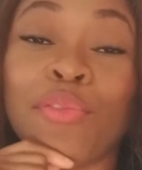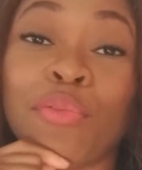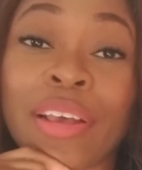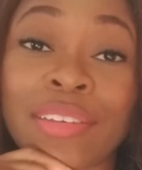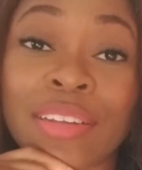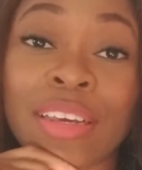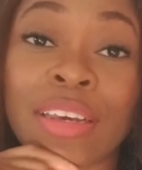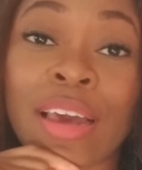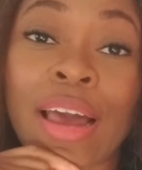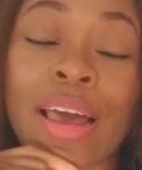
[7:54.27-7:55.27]

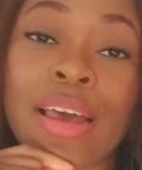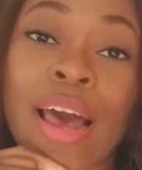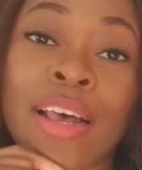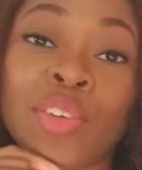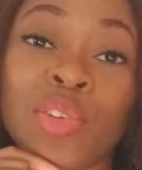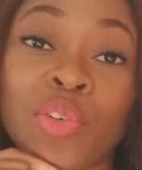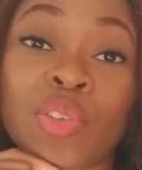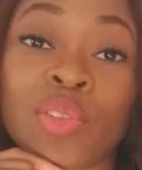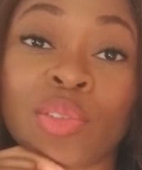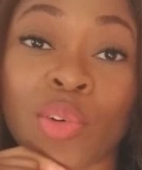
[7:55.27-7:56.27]
investing as
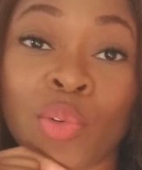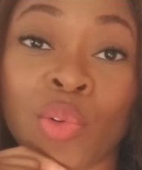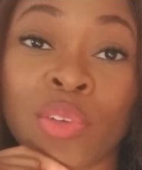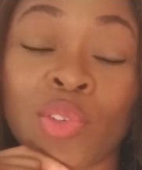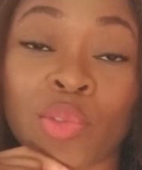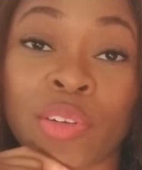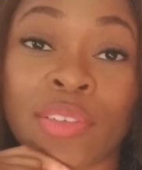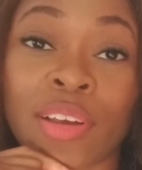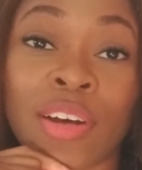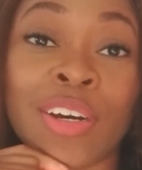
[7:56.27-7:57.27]
your sole
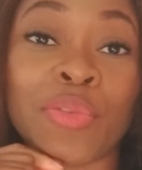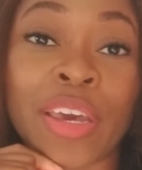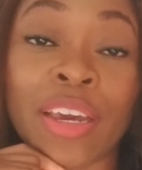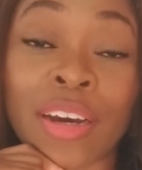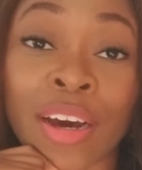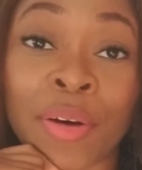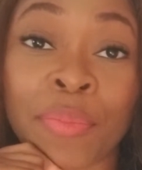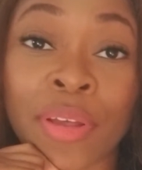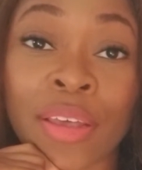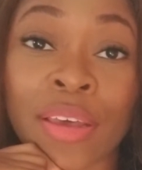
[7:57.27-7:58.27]
source of
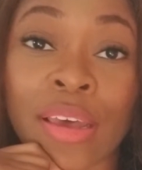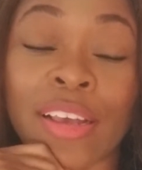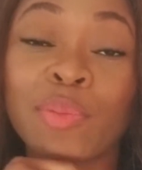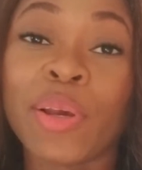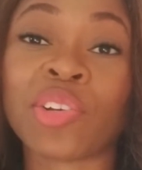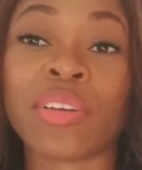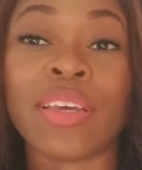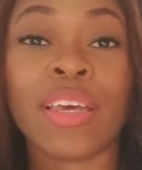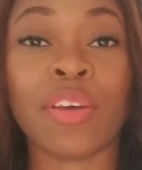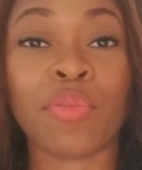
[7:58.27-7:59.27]
income,
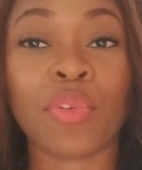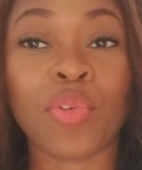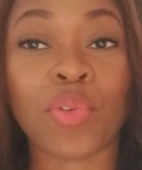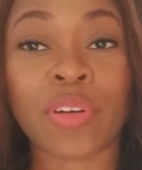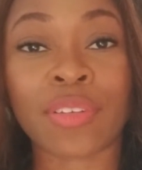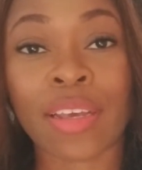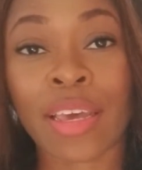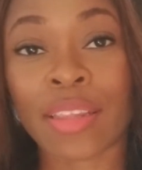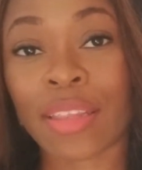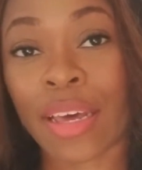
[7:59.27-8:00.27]
especially if you are
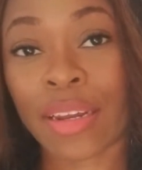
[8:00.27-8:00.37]
saying